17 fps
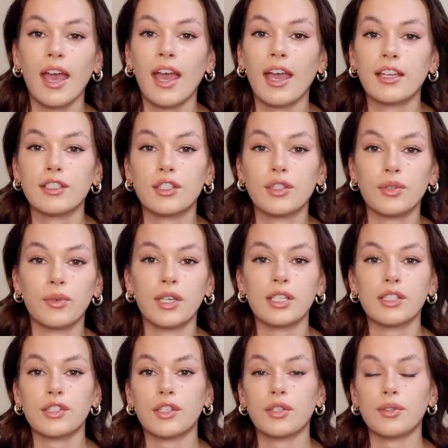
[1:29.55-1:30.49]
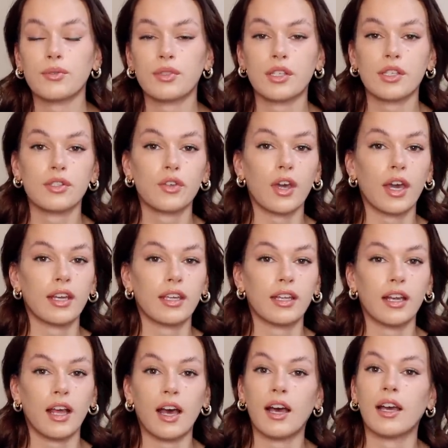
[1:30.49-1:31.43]
and you get to use this
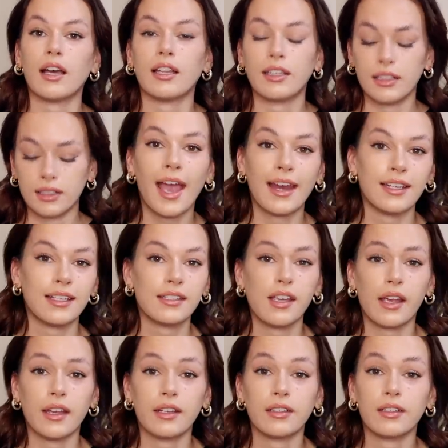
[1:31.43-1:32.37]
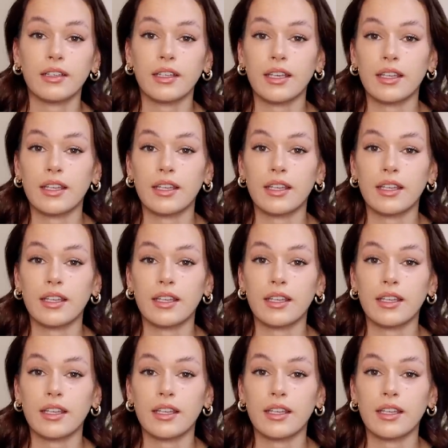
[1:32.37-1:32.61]
credit on any title